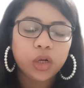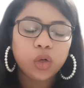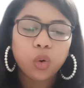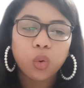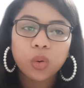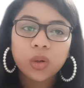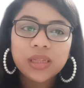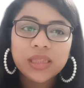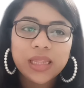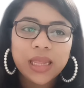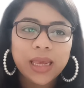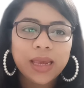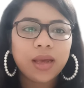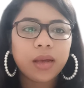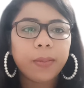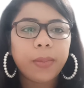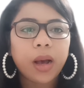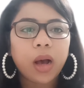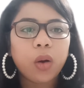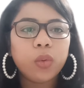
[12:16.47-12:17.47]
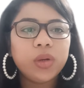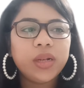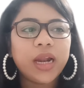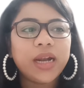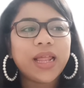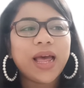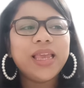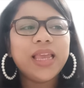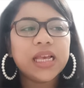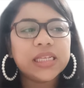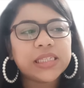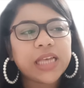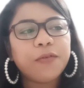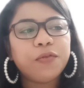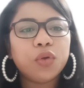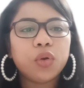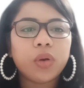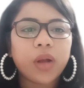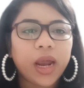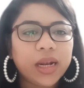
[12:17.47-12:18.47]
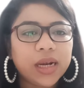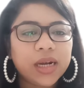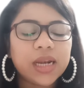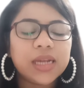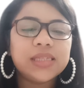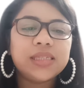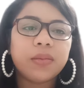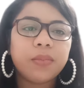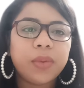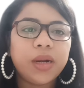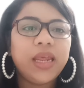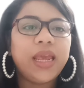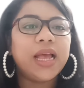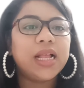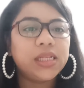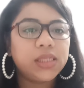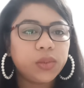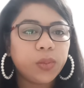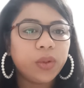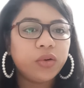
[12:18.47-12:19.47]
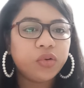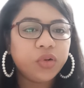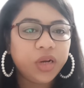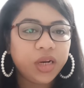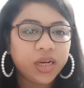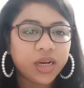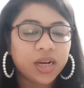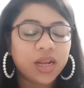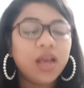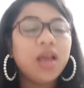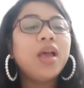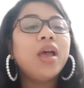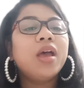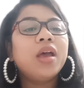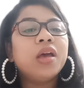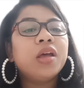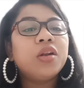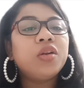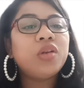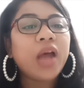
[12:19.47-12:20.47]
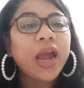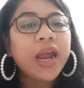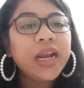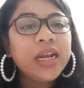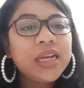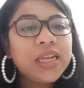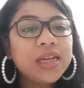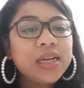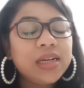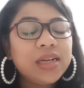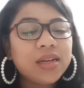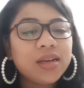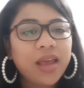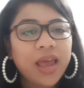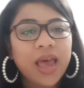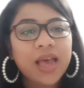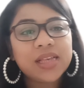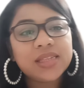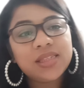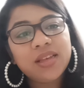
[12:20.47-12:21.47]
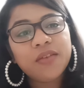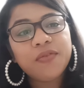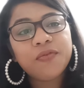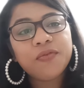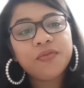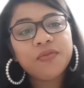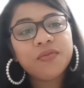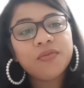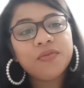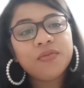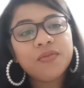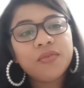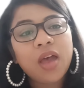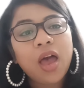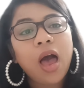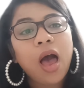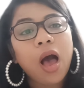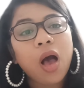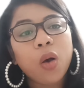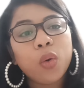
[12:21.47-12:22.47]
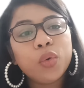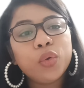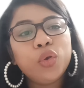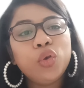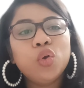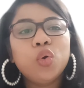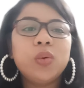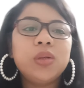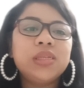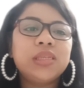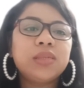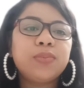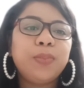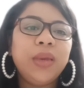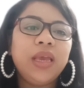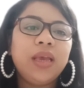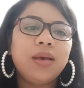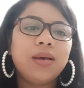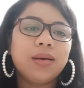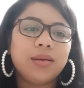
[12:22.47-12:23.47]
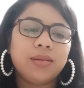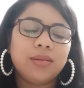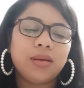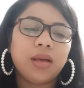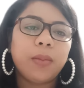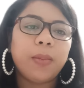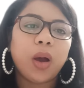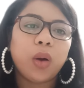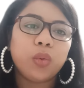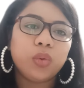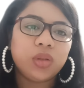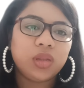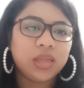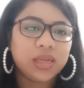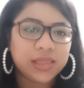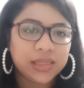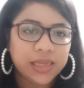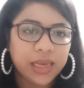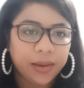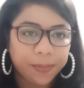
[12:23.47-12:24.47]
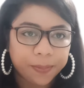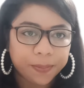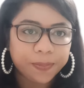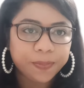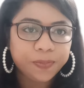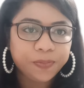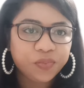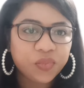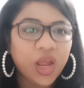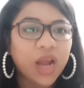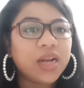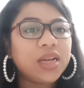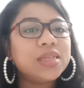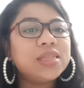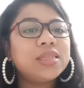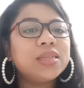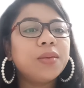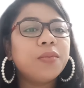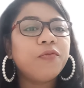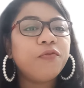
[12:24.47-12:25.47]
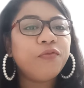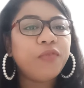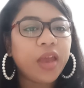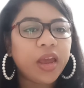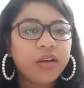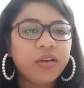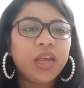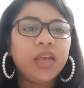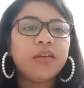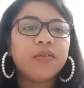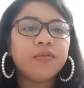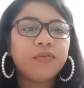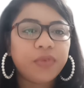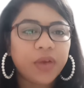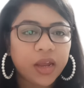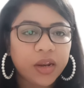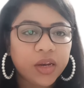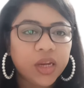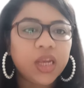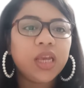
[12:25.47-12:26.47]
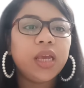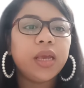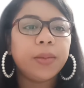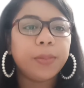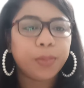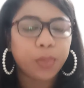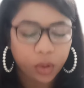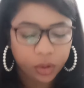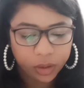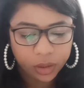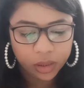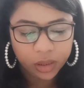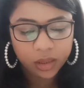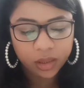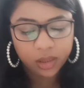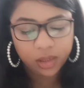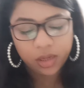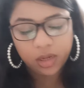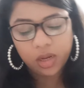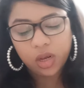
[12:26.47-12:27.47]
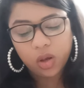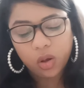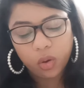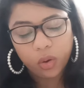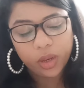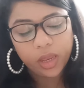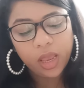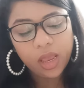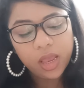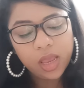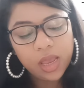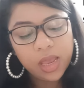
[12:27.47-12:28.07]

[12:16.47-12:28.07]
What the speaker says: Don't think about that, yes, I have to write it and somebody else will read it. Write it as if how you will speak about the same. That is very, very important. Okay.